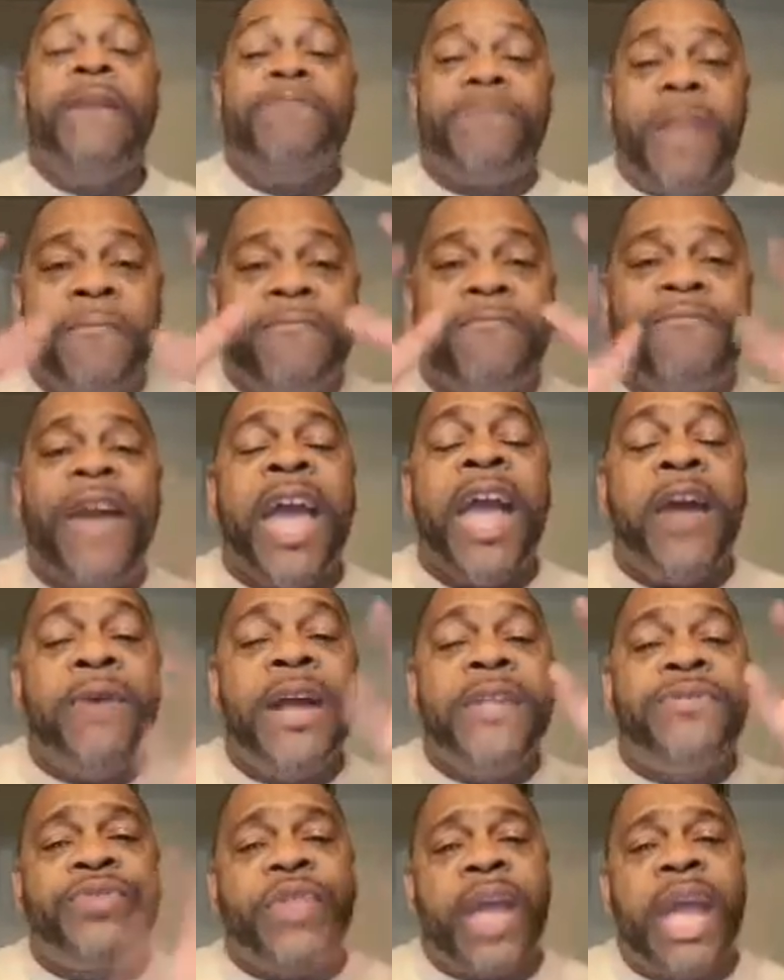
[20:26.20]
The
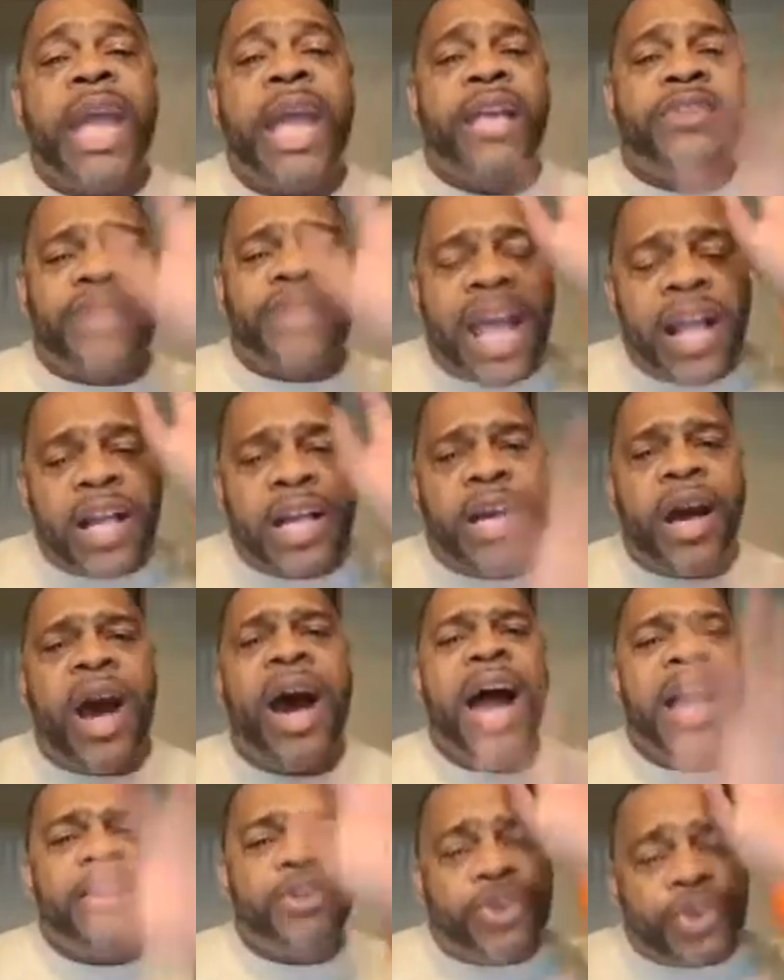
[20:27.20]
very things that
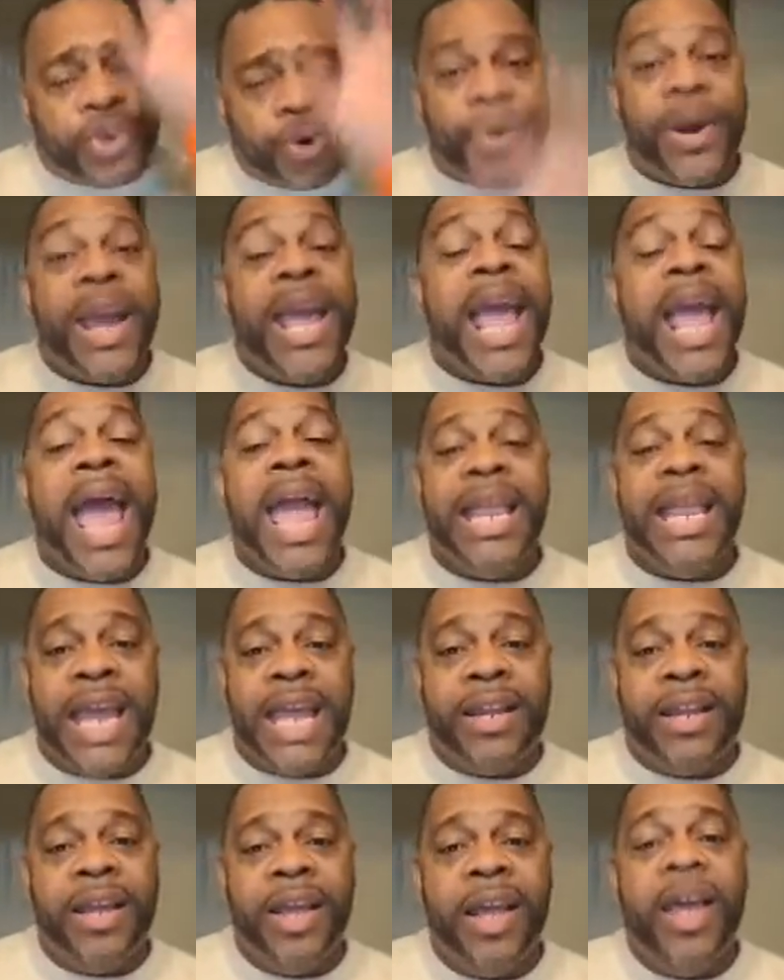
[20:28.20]
God
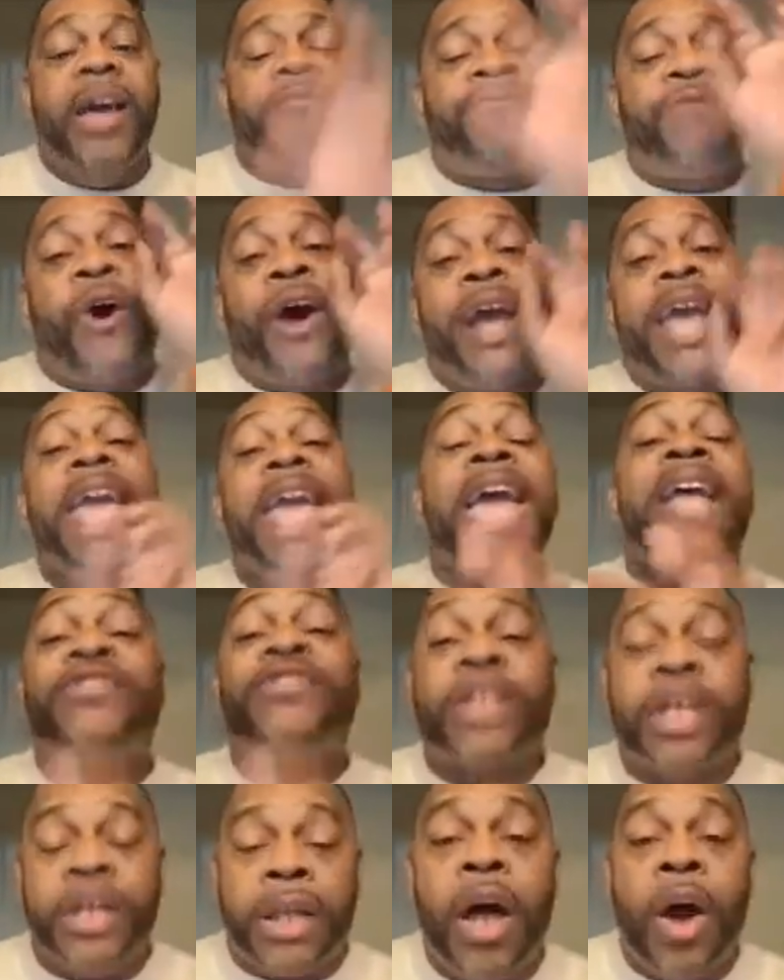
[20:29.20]
created for
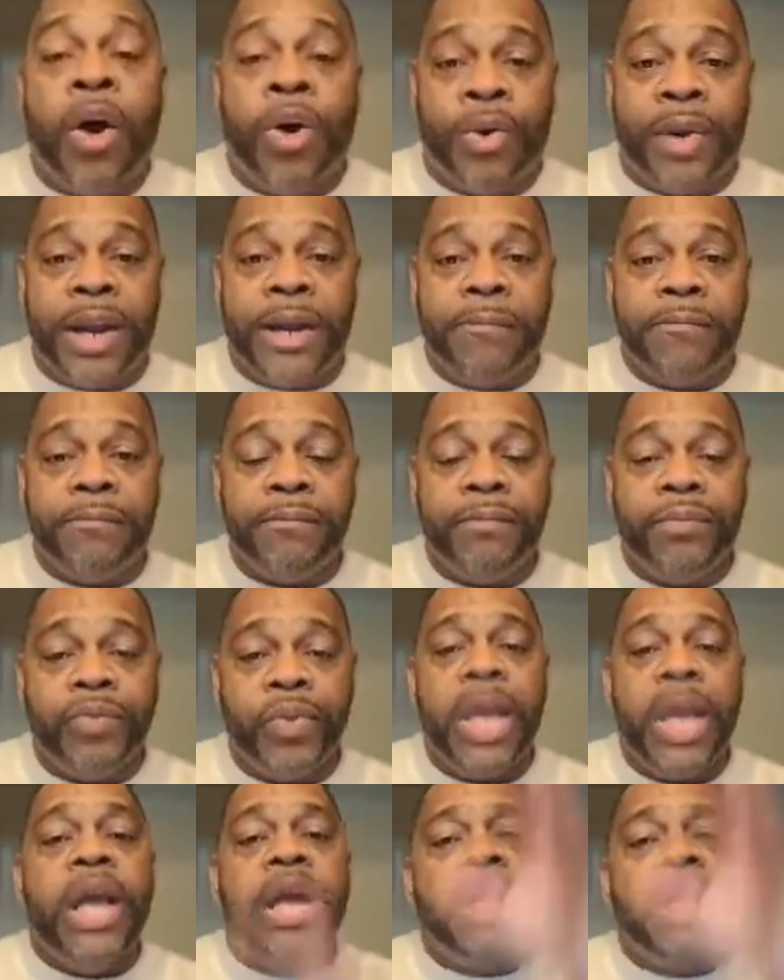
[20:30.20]
his glory,
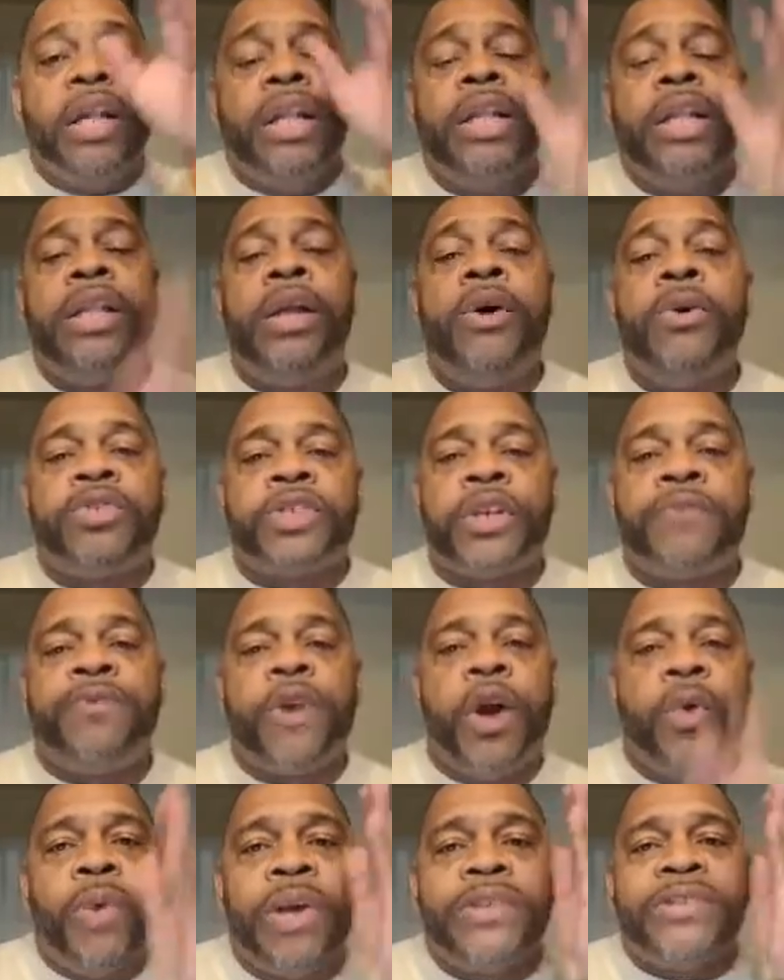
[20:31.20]

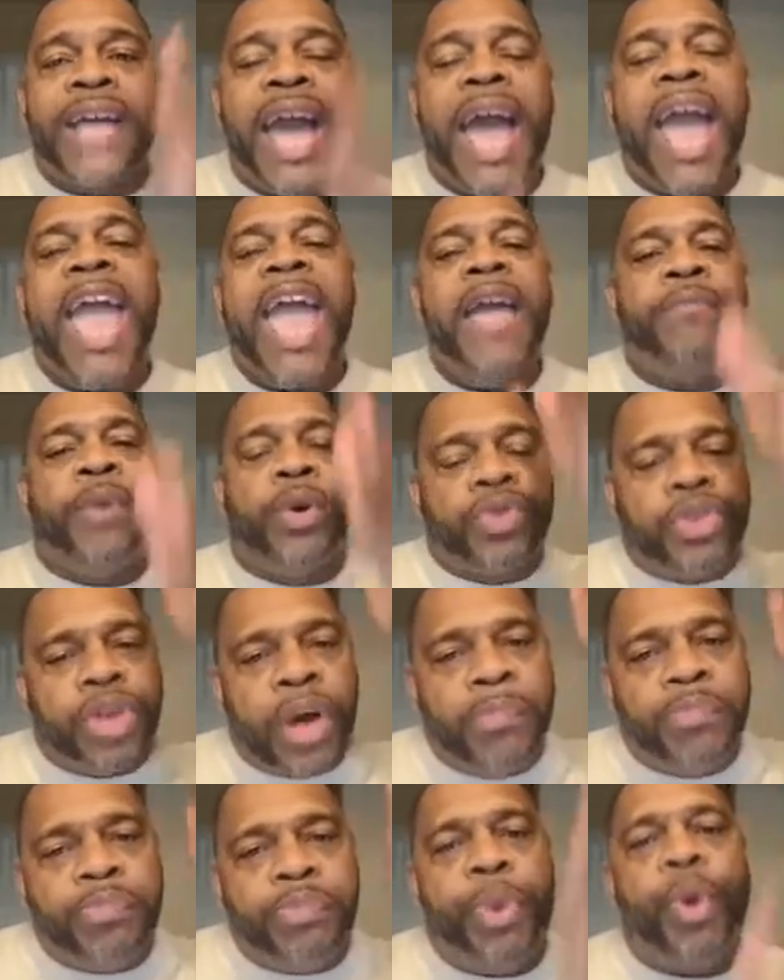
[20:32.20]
Lucifer was able
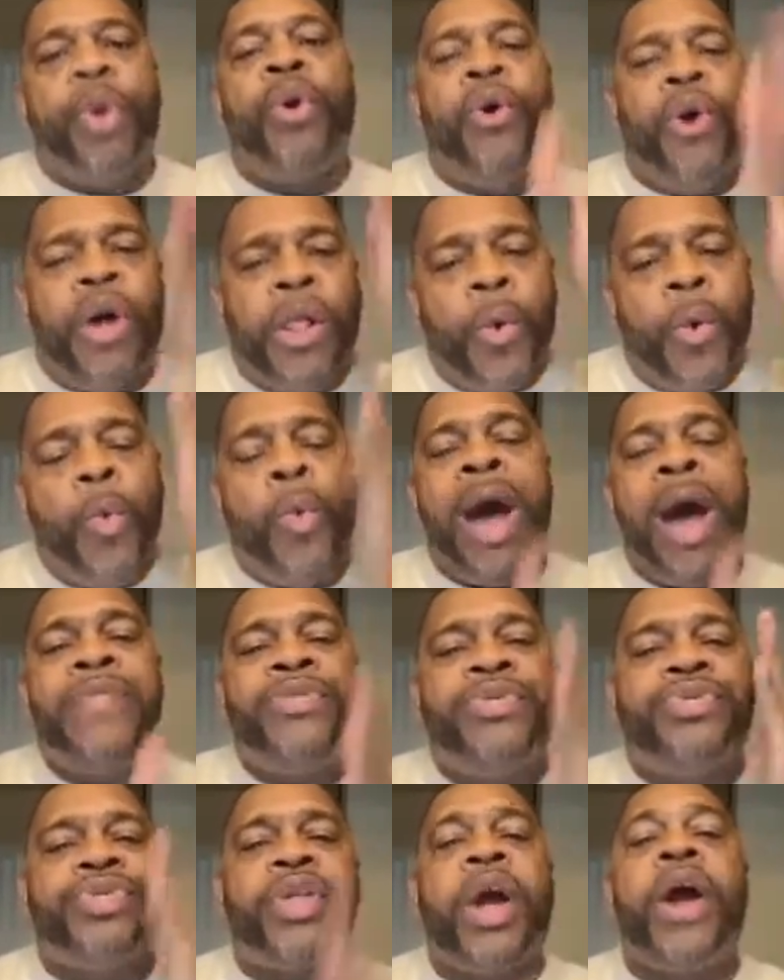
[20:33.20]
to pull
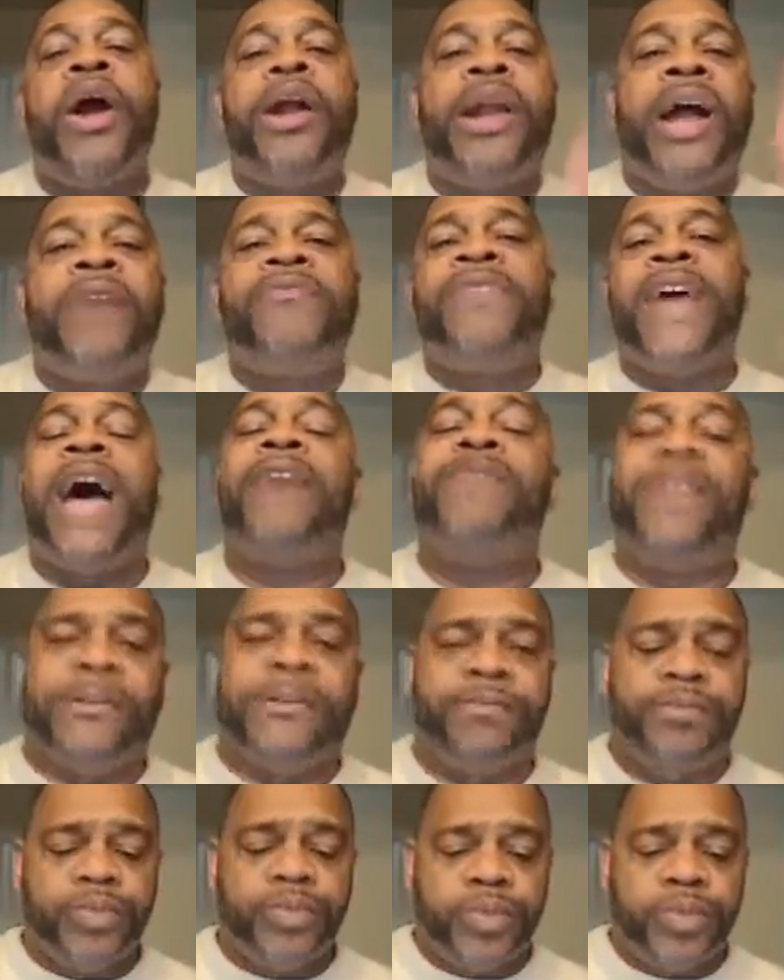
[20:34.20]
one third of heaven.